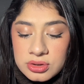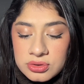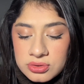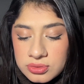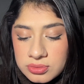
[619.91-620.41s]

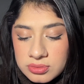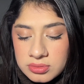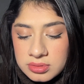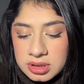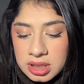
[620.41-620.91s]
Soon
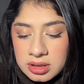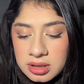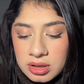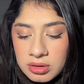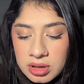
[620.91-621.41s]
they'll
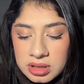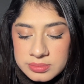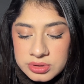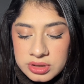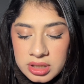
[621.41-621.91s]
go home
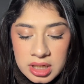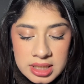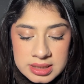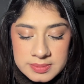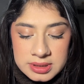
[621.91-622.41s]
to their
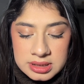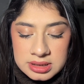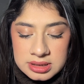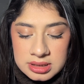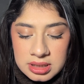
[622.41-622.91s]

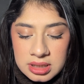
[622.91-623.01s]
husbands.